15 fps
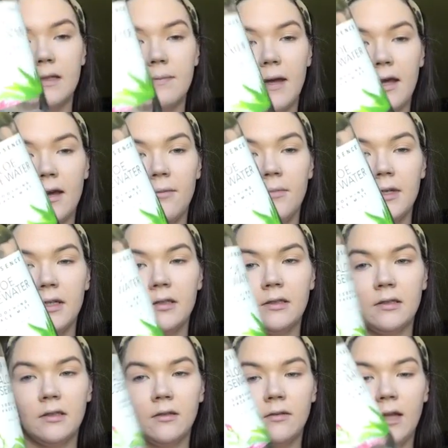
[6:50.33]
makeup
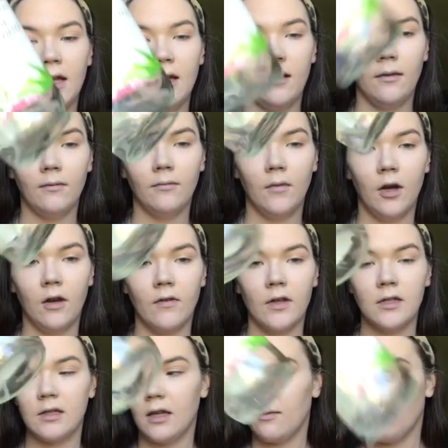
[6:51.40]
mist that
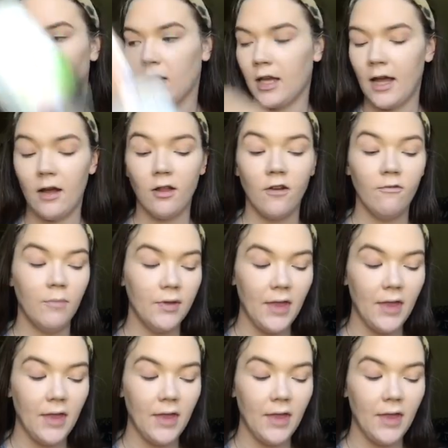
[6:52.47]
obviously I'm running out of,